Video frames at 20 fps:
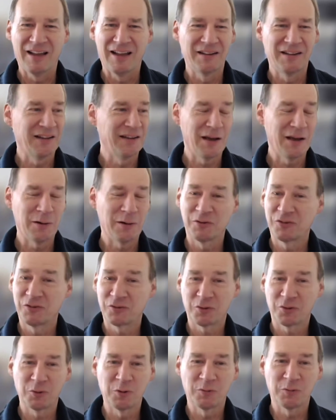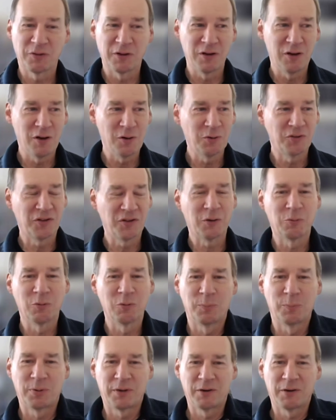And then that was true of the
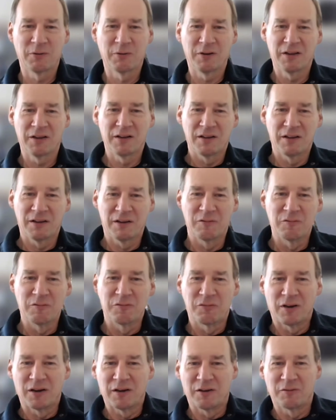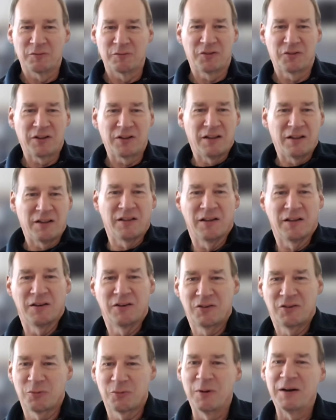NoSQL period of say
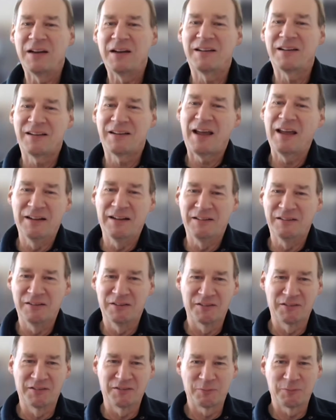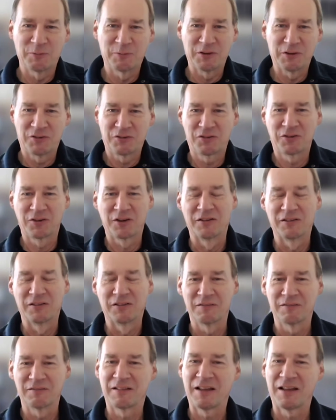the 2010s, which
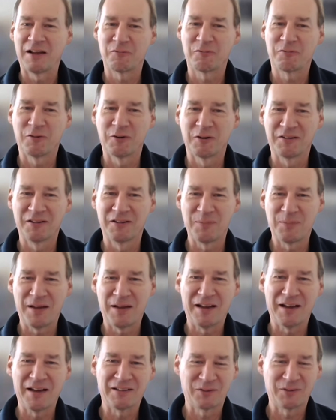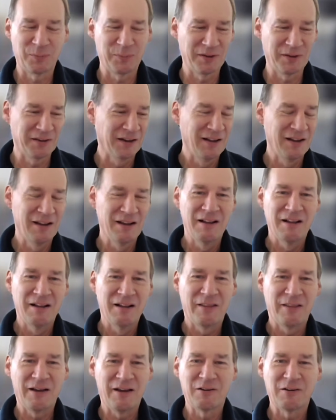isn't that far in the past, but
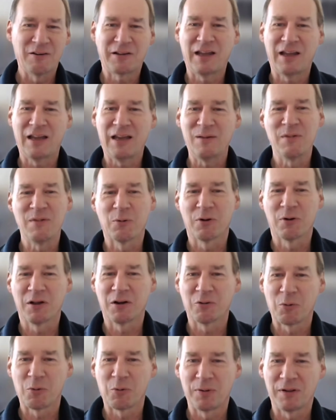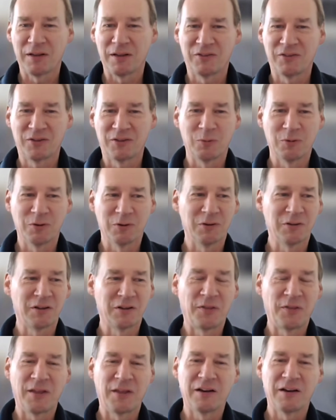they all came, they were going to replace the
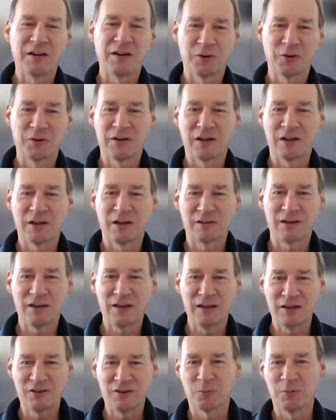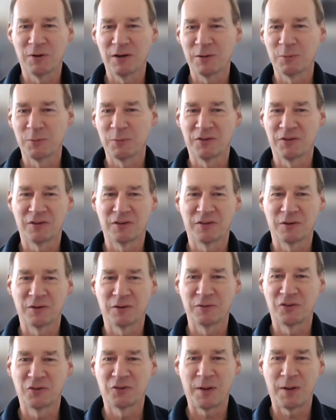world, and then it turned out that each one was its
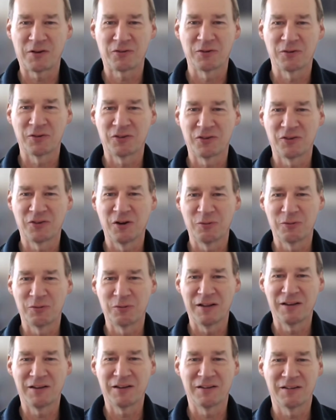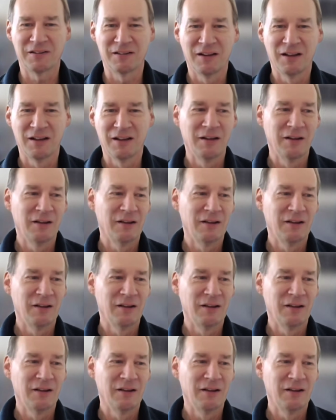own special snowflake, and